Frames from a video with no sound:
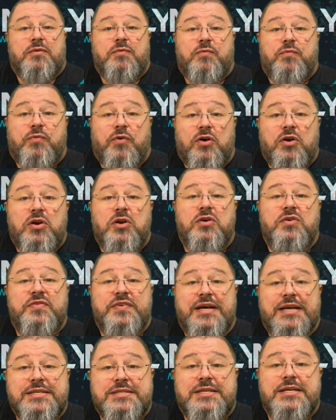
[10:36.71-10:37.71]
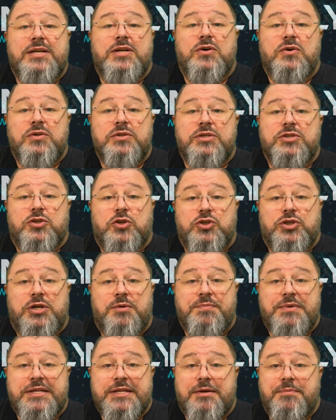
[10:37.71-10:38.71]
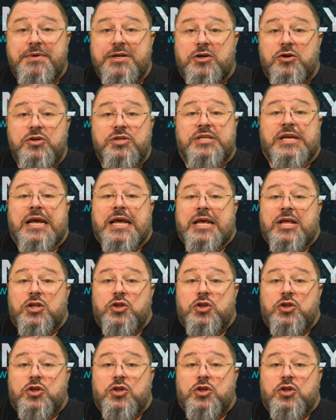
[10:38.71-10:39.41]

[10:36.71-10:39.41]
Follow us in all the social media, because